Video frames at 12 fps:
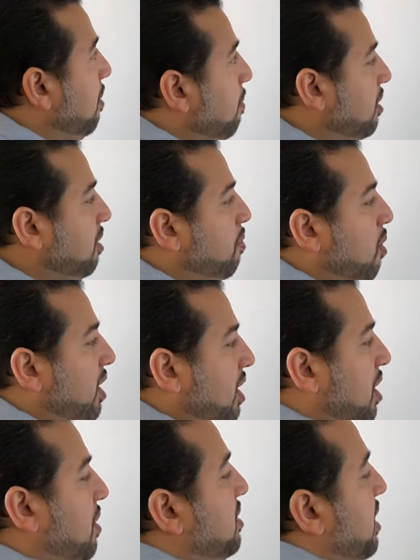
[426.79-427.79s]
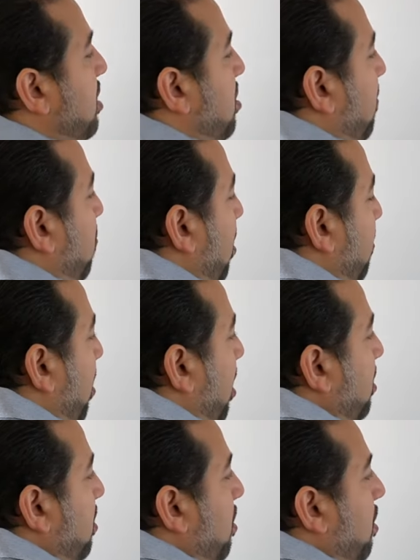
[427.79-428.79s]
But the point here is that you have 1
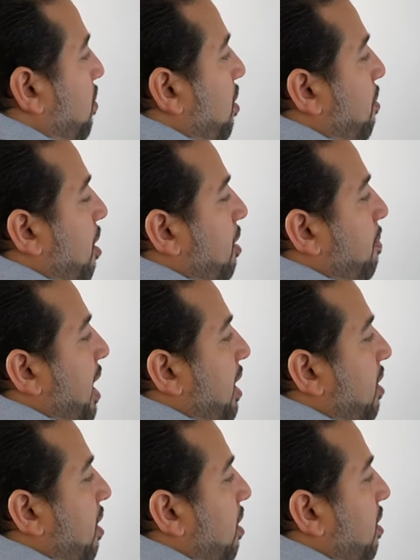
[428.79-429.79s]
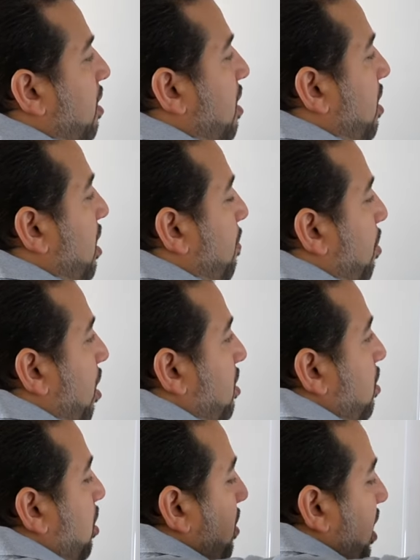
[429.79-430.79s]
product owner to 1 product backlog. That
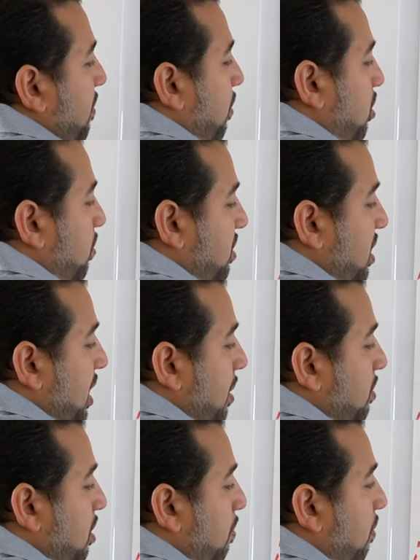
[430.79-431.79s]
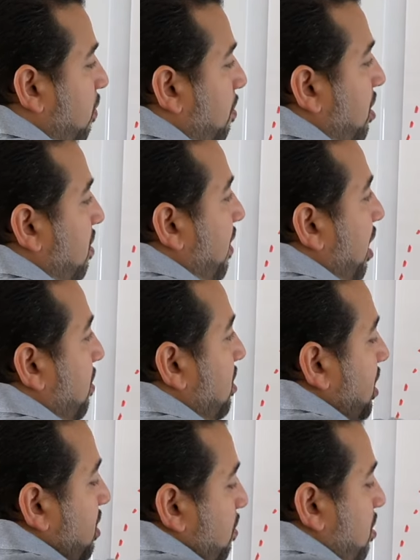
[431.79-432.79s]
product owner might have multiple teams, but from the development
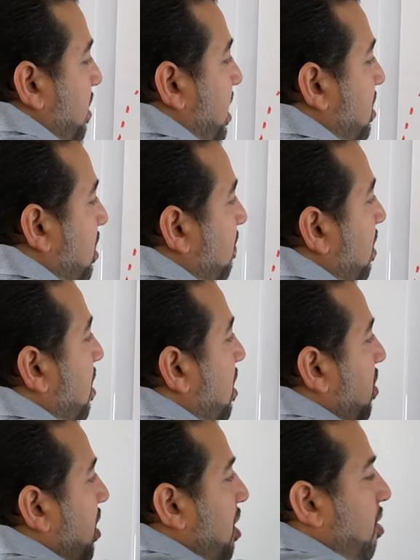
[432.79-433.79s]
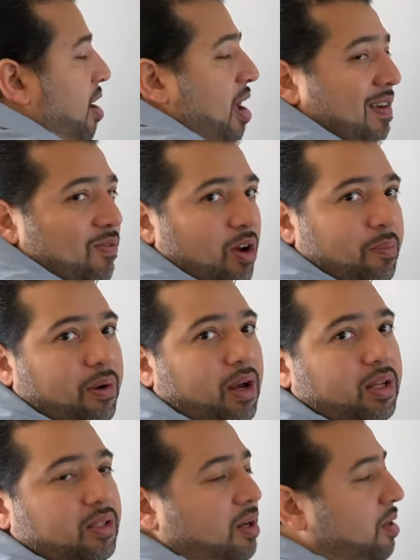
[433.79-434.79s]
team's perspective, they only have 1
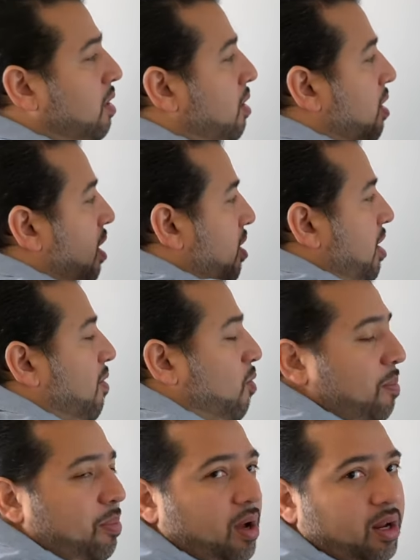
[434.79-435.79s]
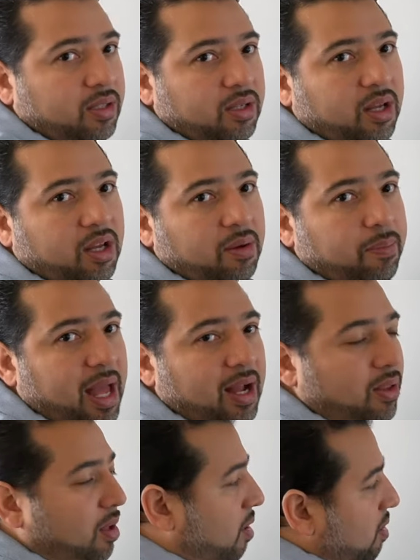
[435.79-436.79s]
product owner and they have 1 product
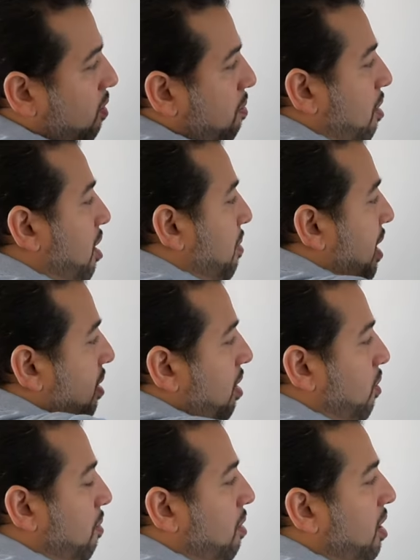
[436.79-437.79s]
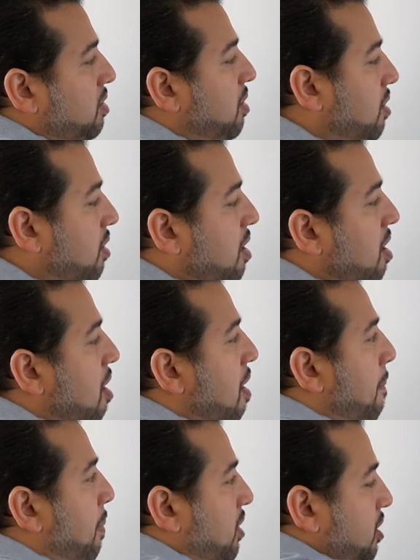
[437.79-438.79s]
backlog, 1 product backlog, 1 product owner.
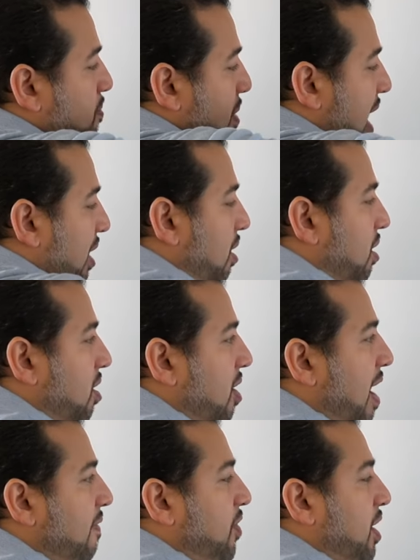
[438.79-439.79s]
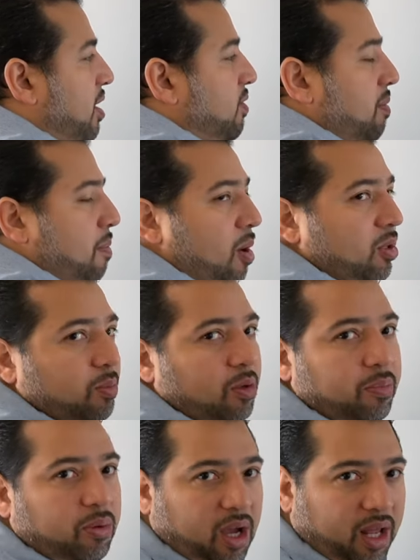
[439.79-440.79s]
But this backlog could have things from
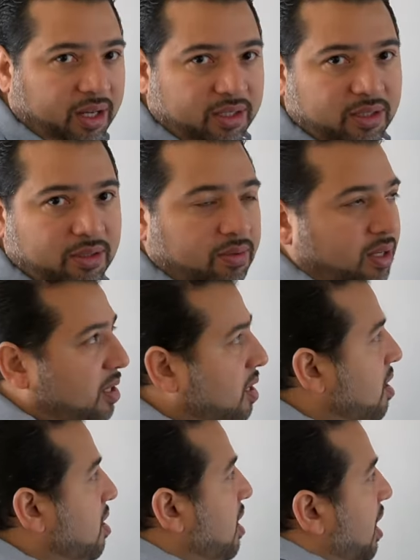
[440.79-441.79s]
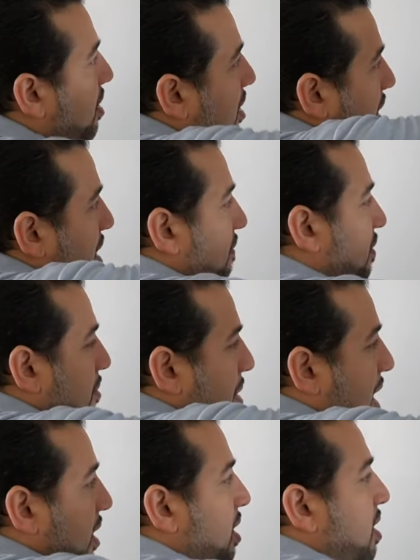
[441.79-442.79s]
multiple products, right? And they're getting
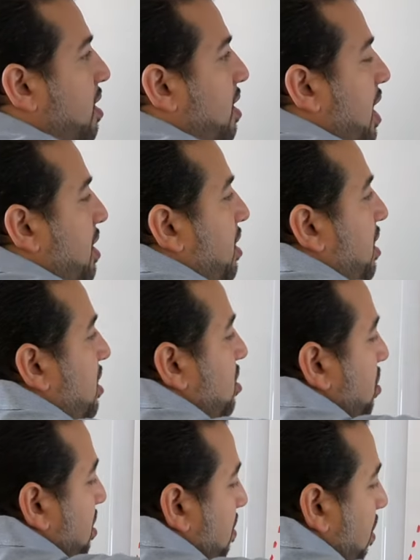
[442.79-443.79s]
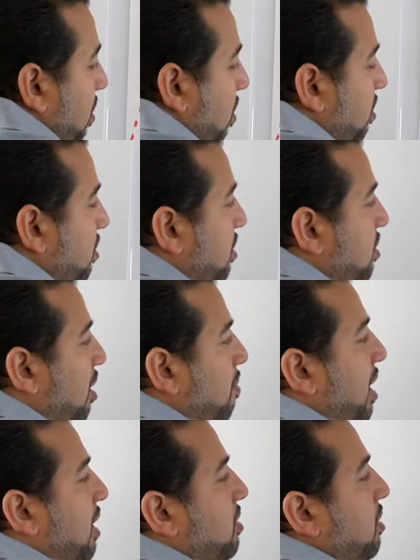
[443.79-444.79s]
feedback. And then these 3 roles, the Scrum
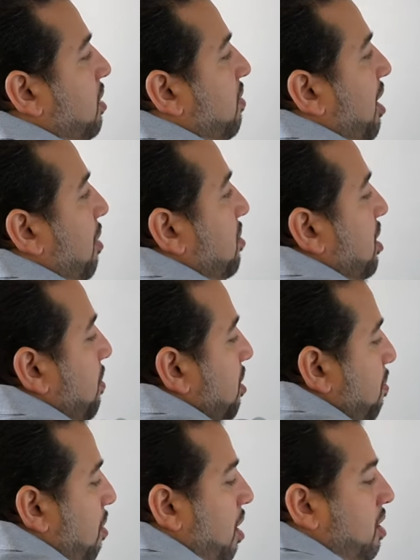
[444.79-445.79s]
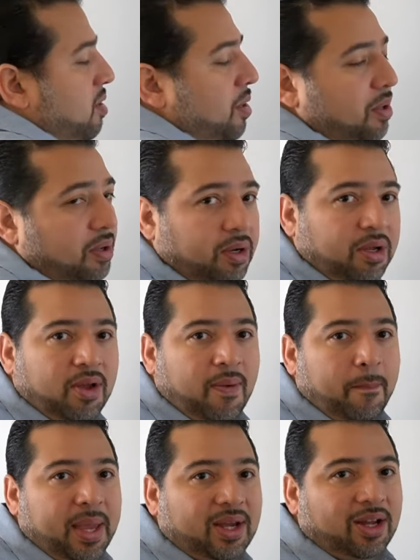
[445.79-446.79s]
Master, the development team, and the product owner,
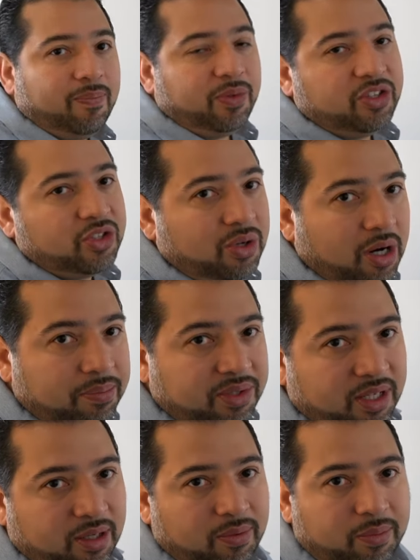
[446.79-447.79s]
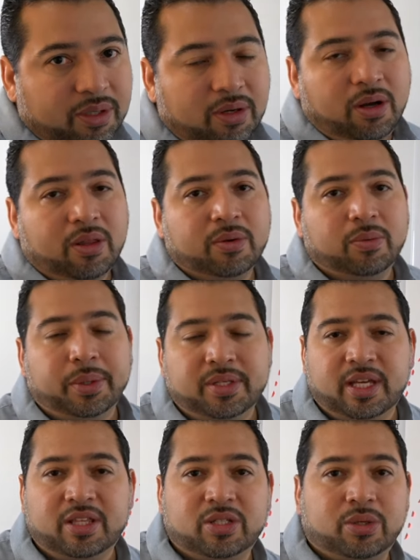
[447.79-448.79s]
make up the Scrum team when we
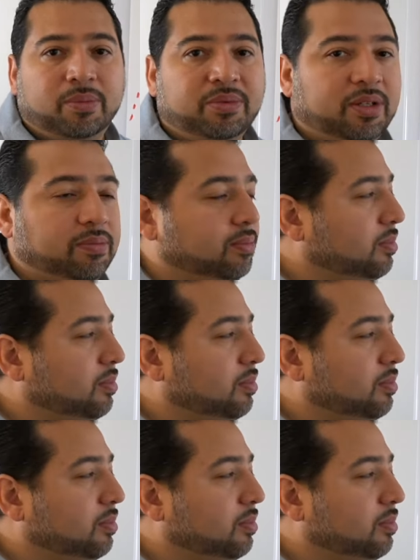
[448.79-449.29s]
say the Scrum team.